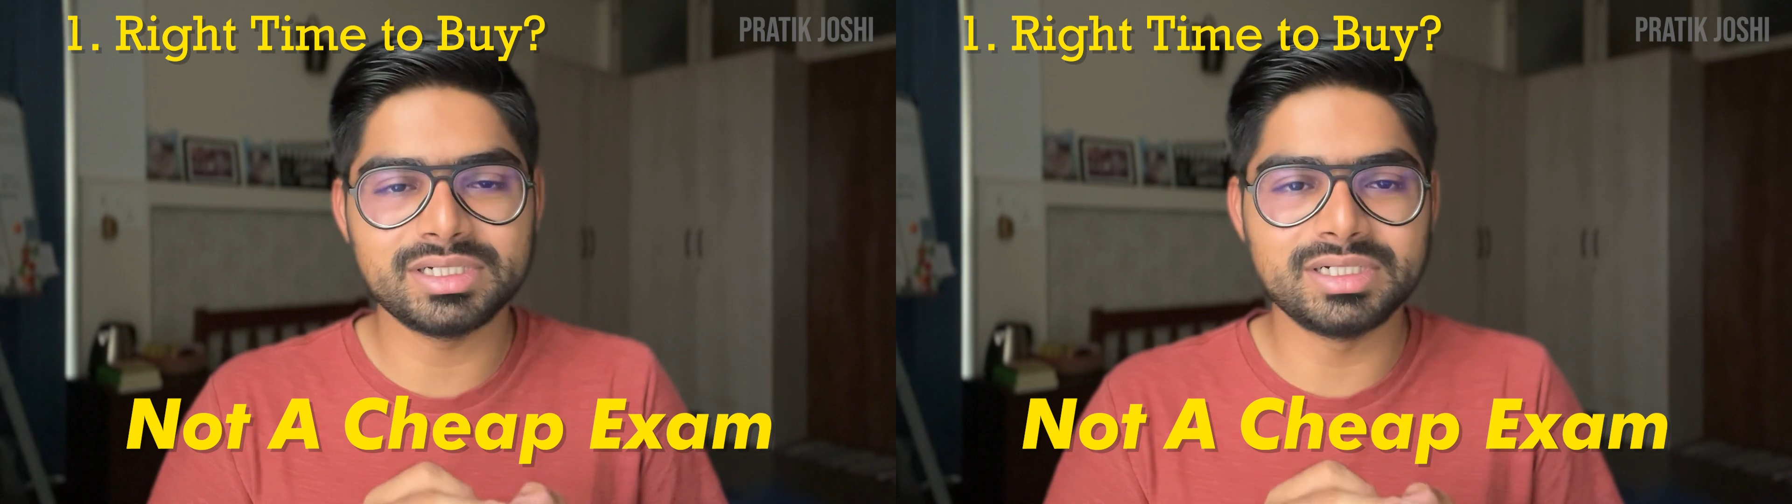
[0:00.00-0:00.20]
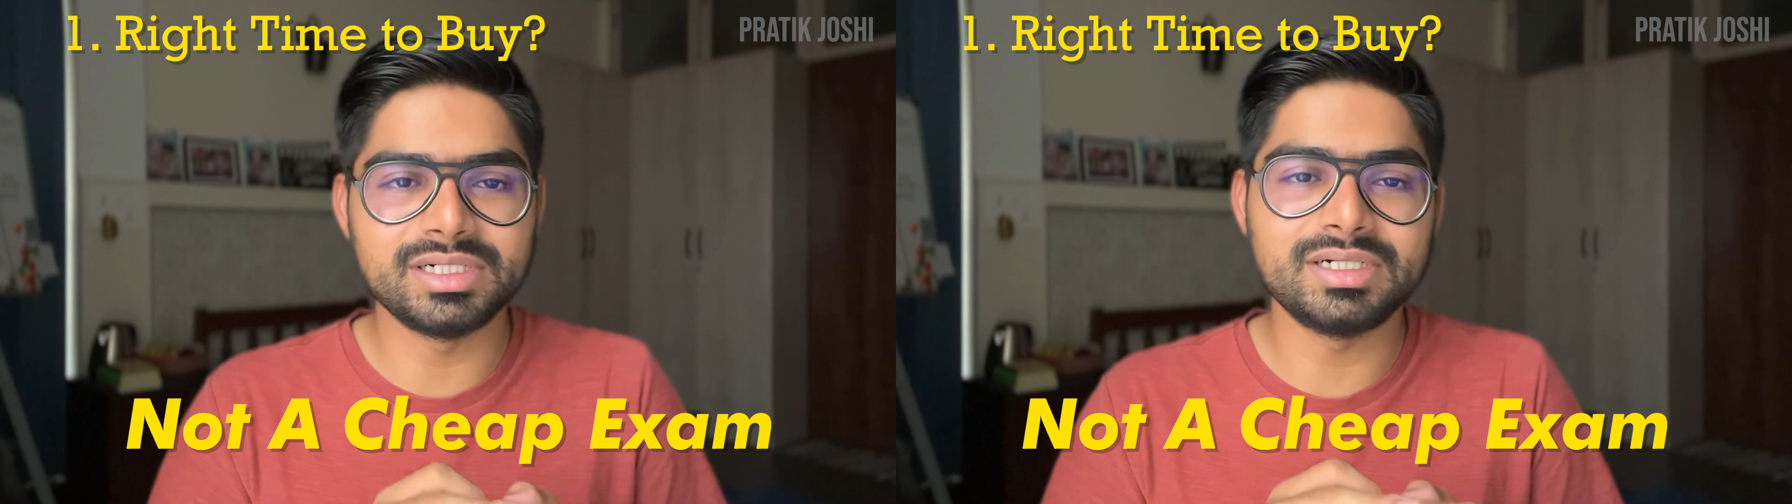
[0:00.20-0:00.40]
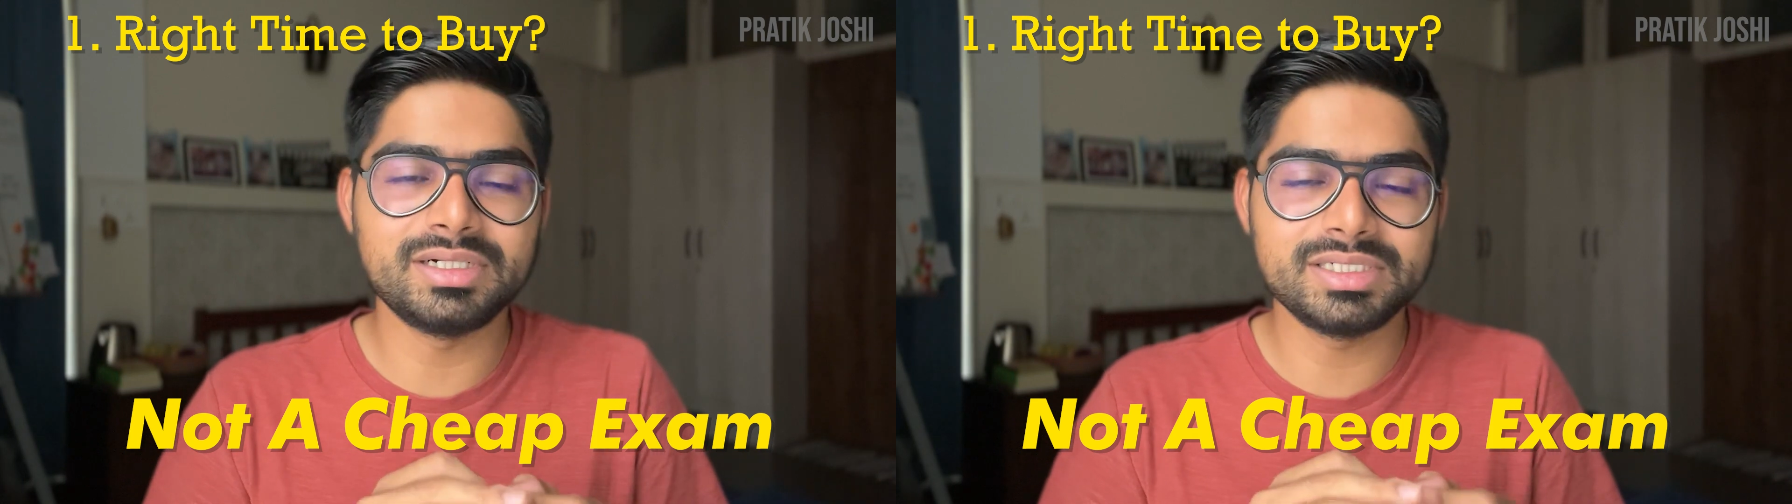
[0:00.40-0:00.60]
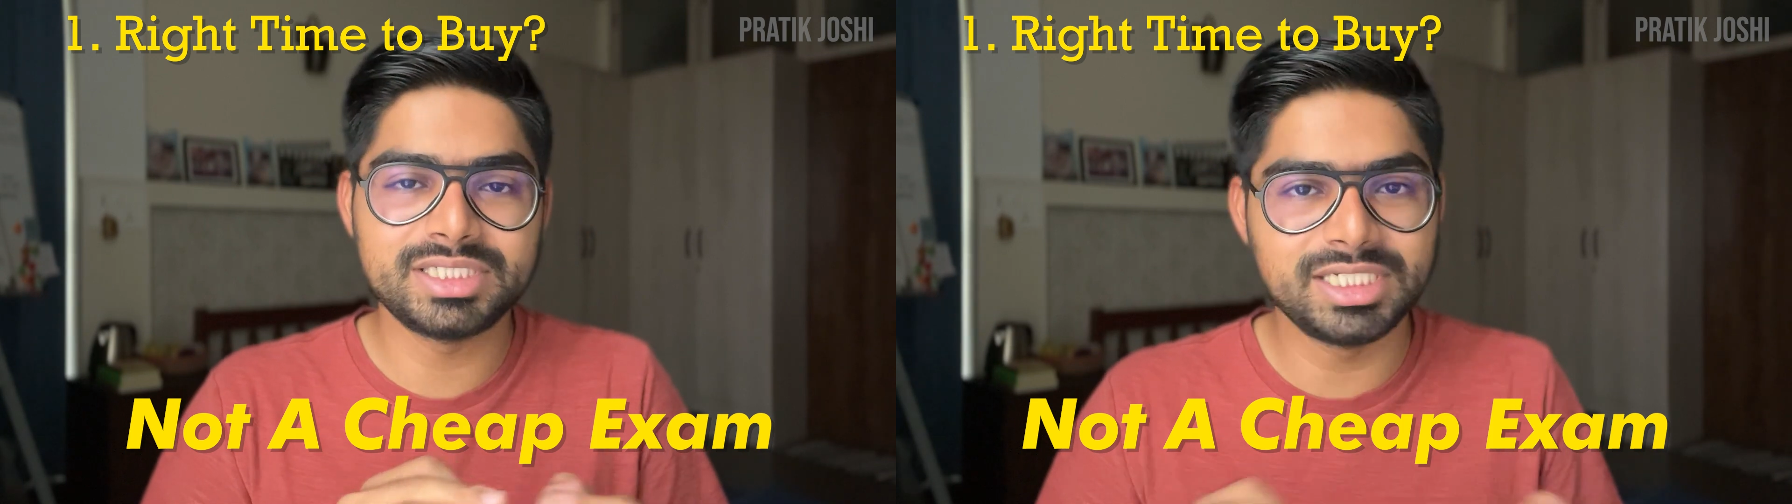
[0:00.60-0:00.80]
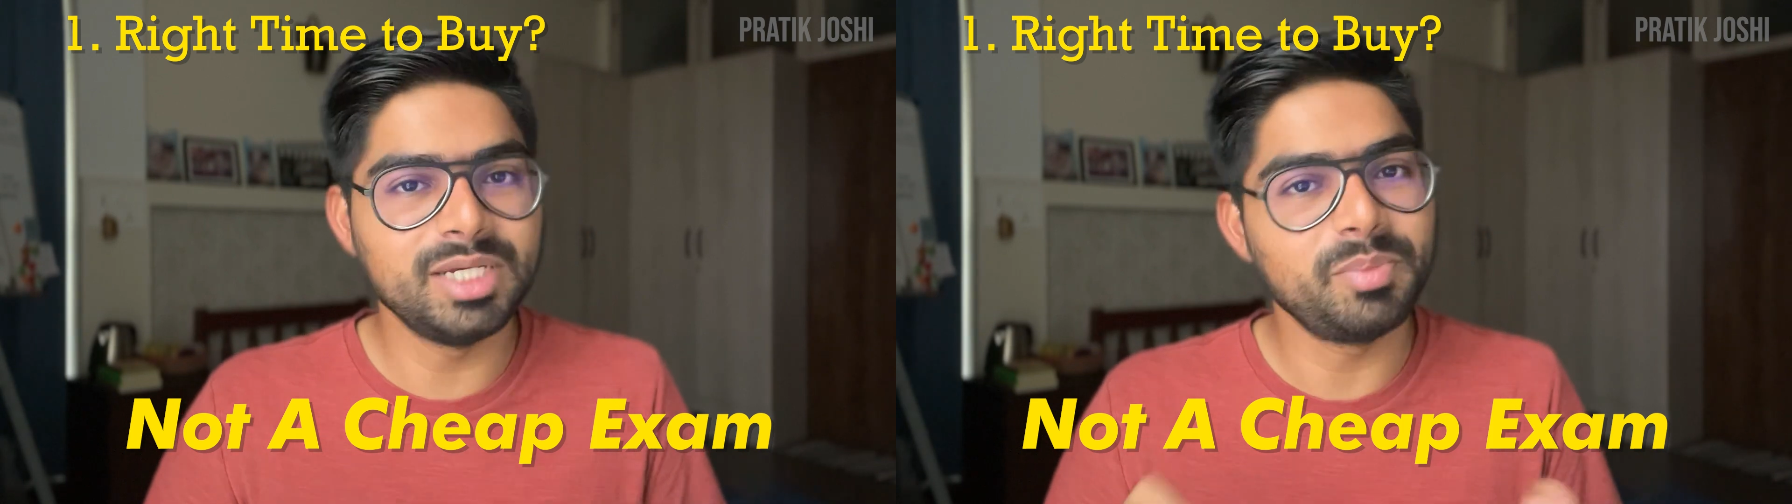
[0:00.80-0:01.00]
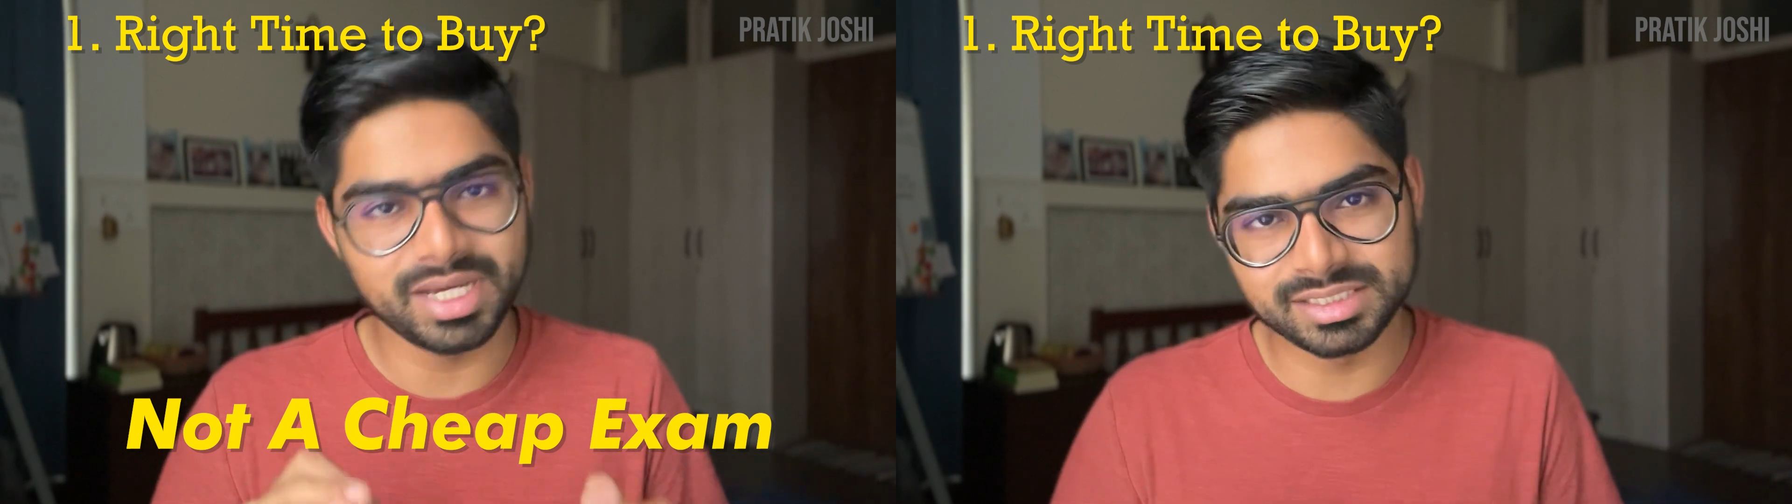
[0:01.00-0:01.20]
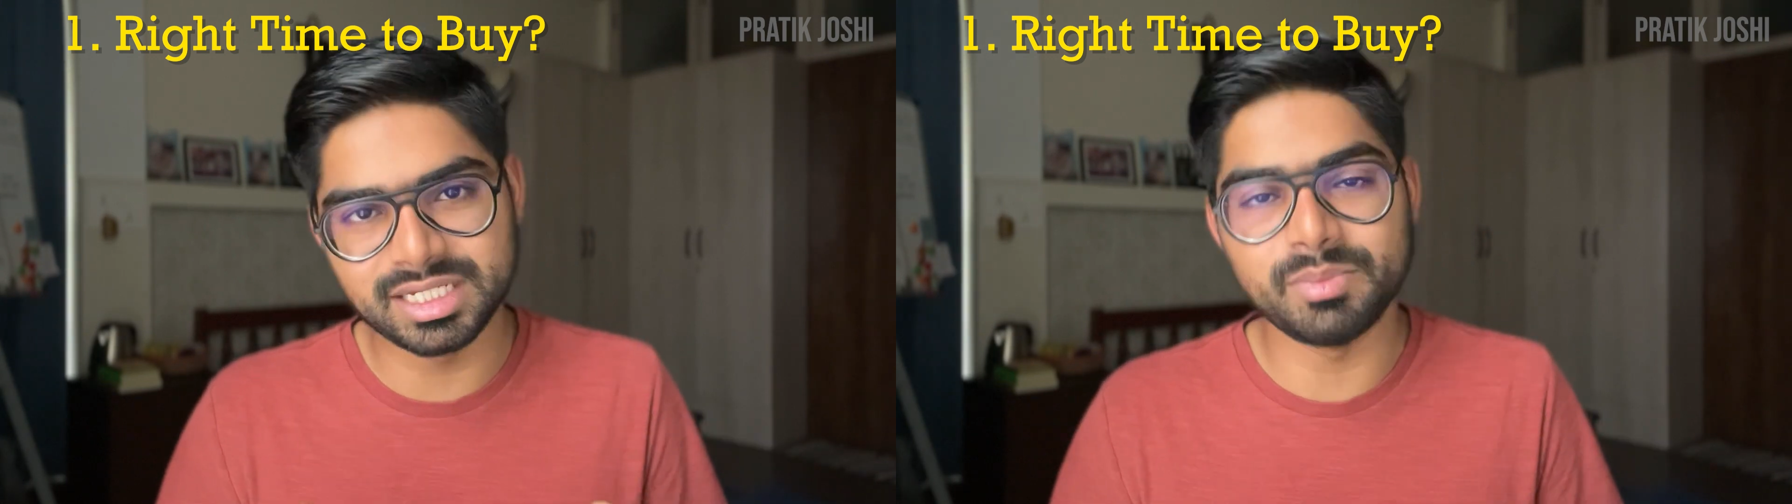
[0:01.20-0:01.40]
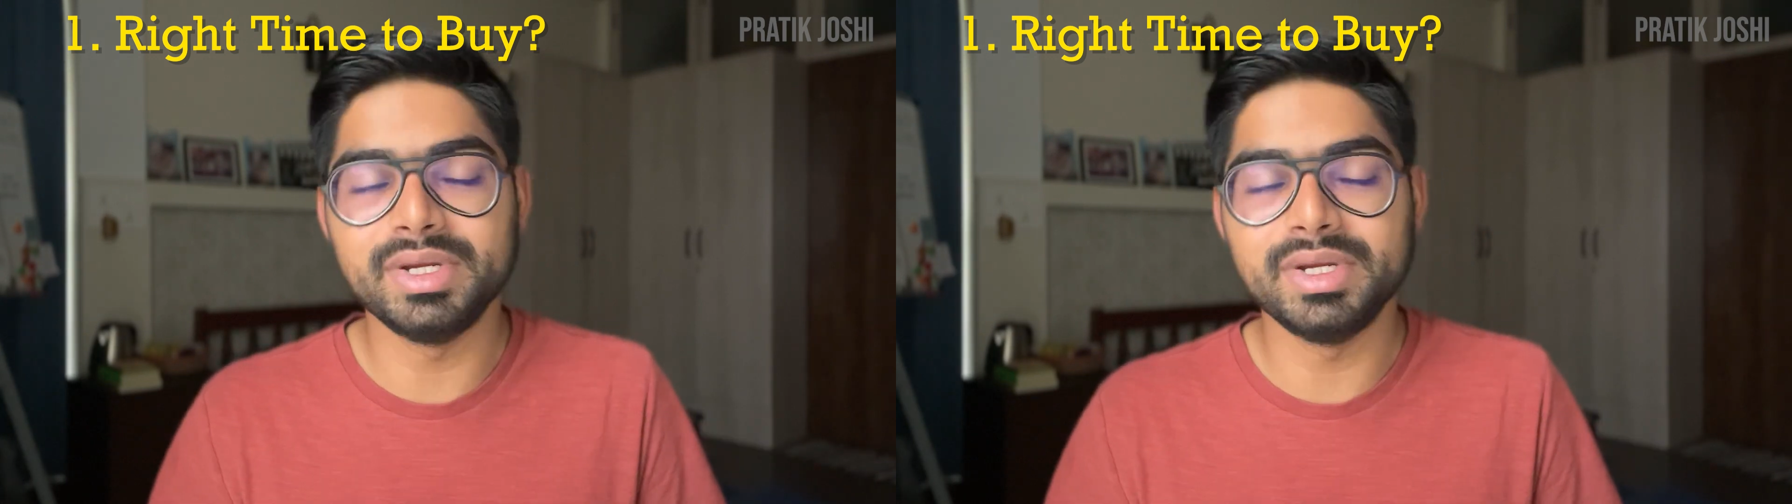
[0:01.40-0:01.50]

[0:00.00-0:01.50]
a cheap exam.